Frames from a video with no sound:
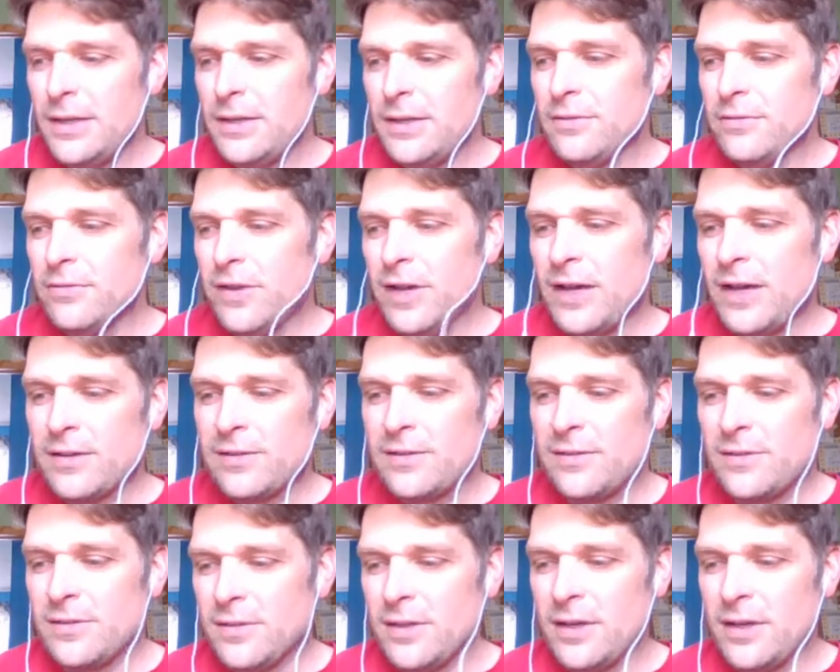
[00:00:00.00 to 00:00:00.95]
In
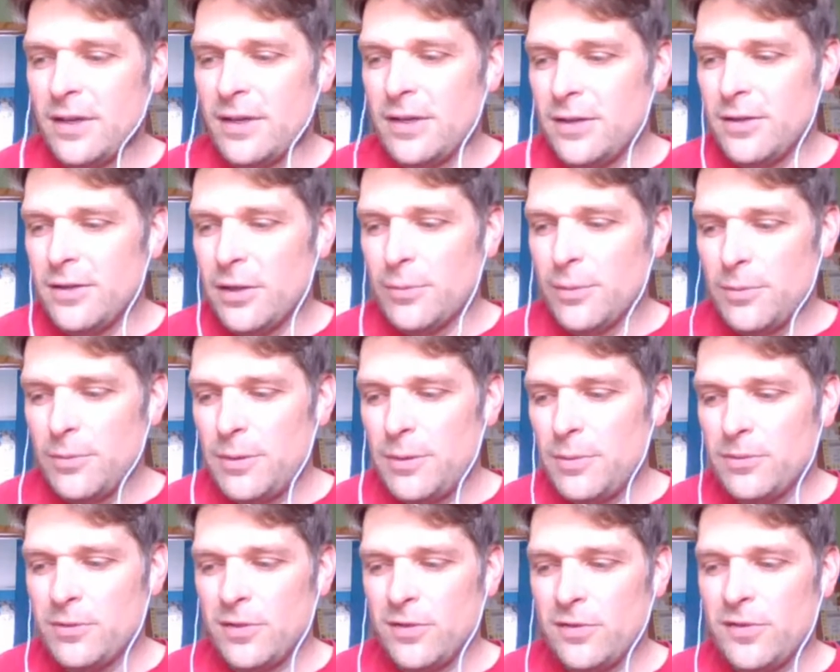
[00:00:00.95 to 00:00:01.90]
fact, a number of
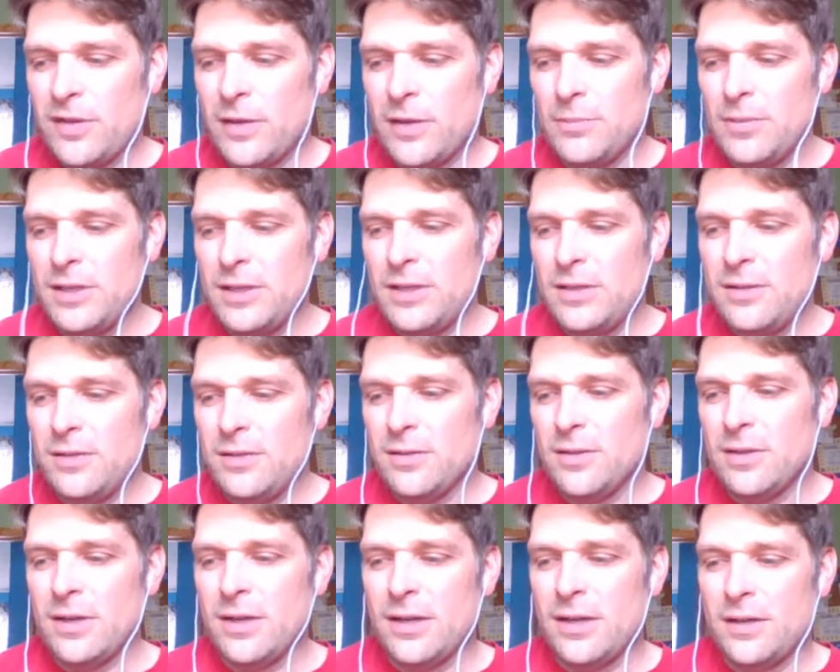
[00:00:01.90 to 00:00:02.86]
people just sent me
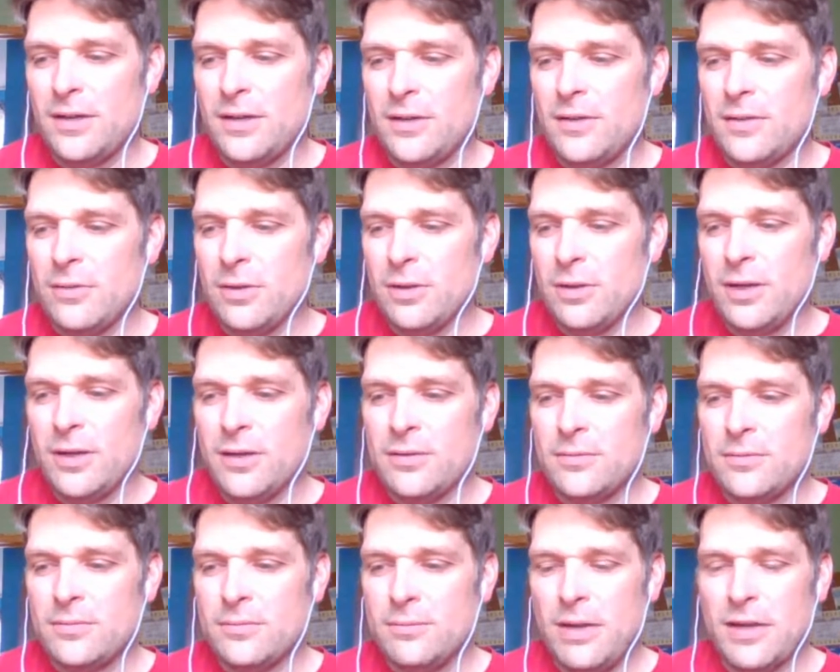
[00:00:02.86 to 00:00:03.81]

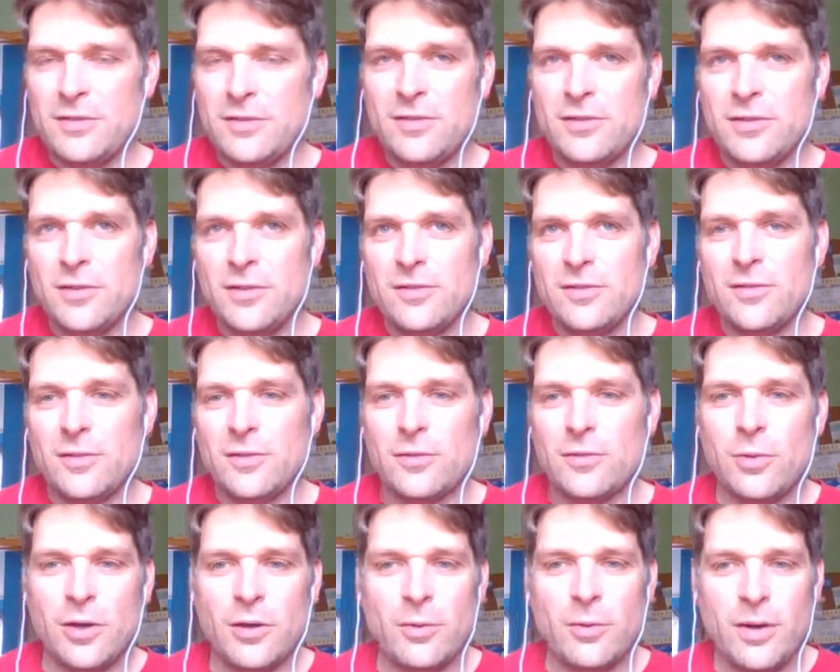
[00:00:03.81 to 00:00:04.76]
messages or
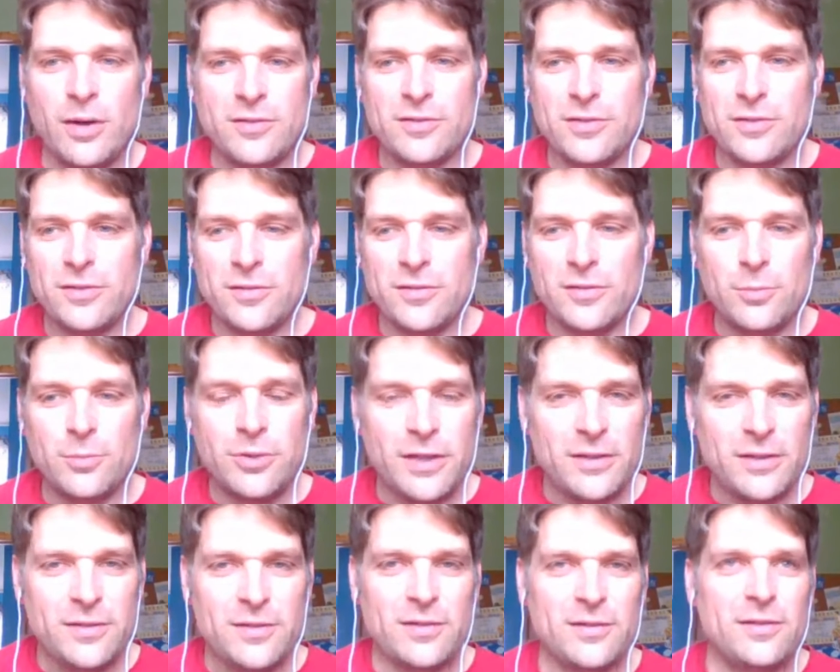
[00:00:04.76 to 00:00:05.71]
quick questions. So
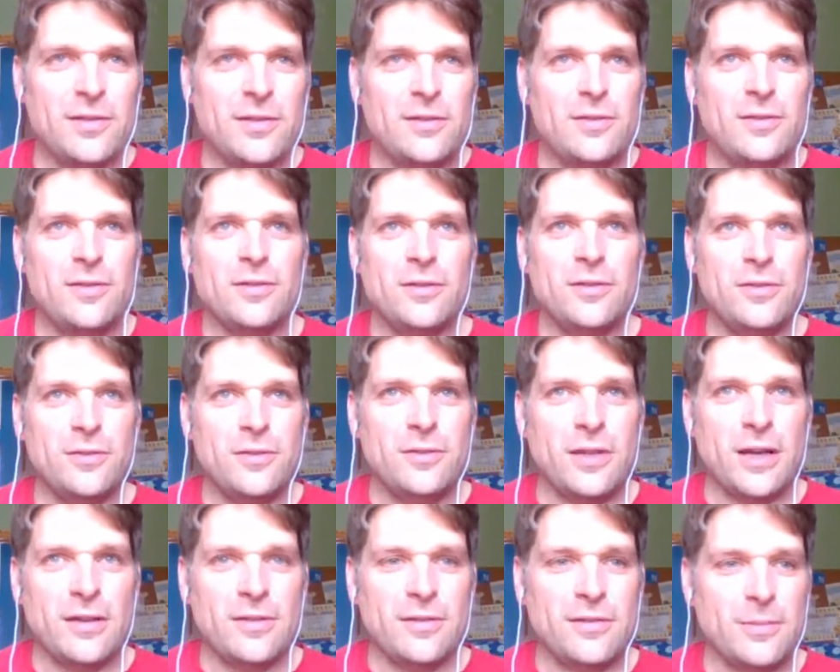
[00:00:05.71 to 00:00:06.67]
please continue to do
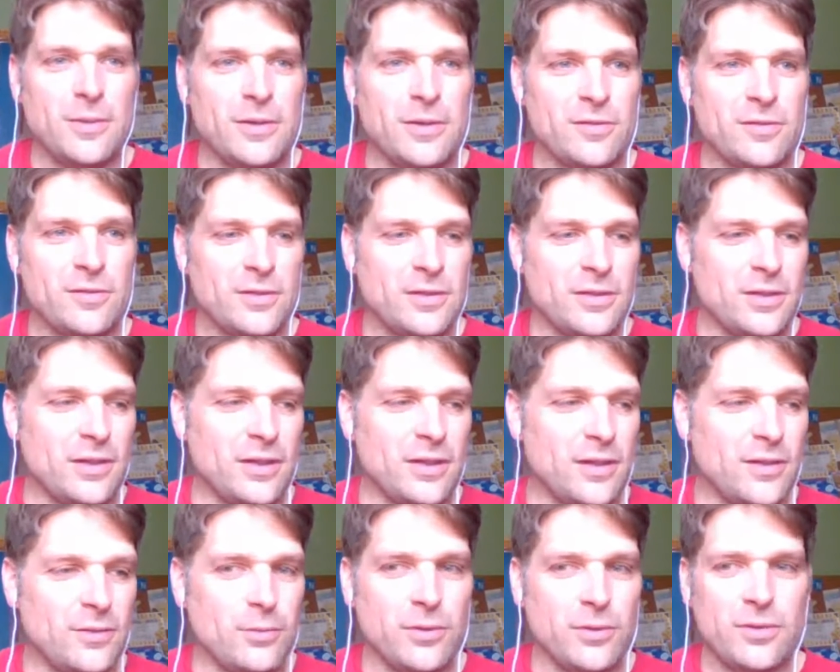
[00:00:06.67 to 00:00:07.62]
that, especially
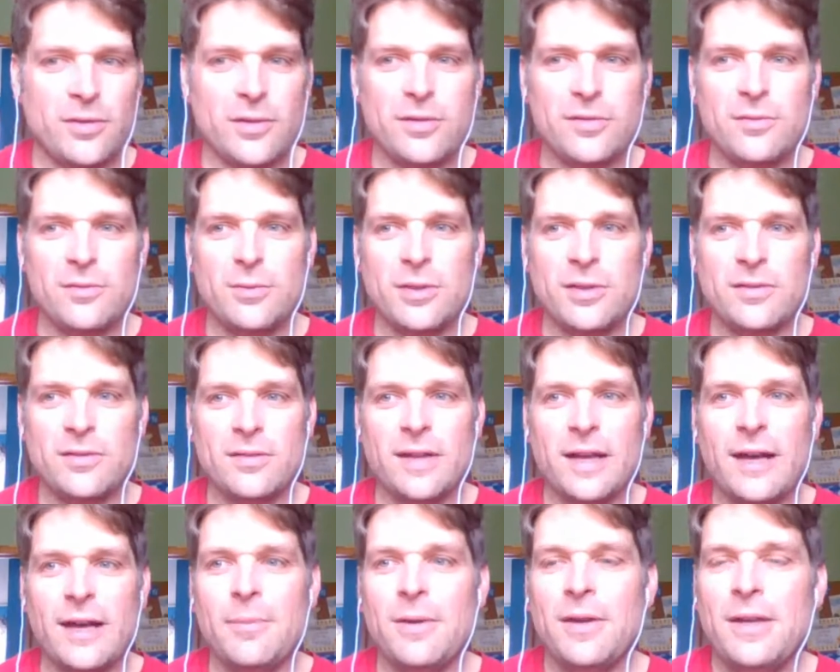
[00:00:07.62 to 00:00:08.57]
with this week's
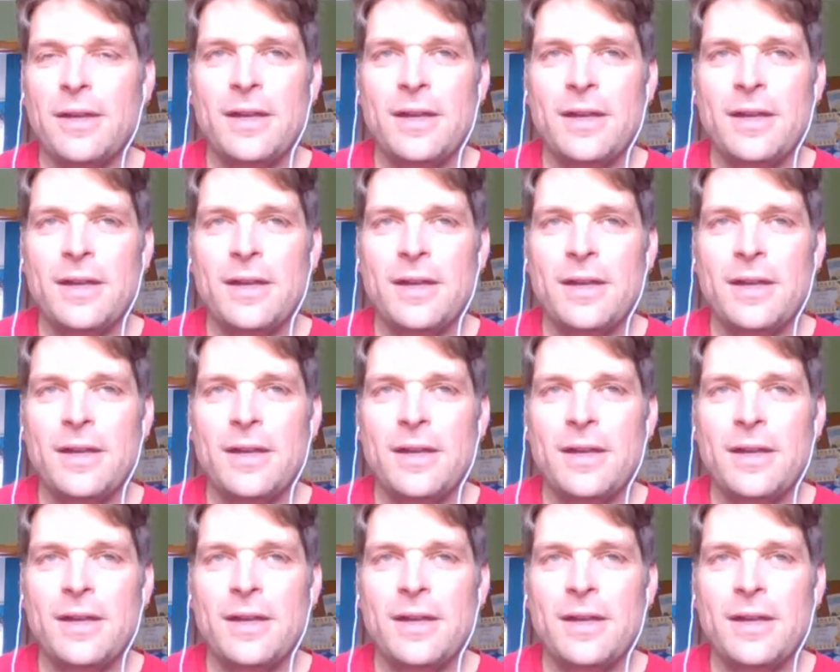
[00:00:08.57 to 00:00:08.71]
lab.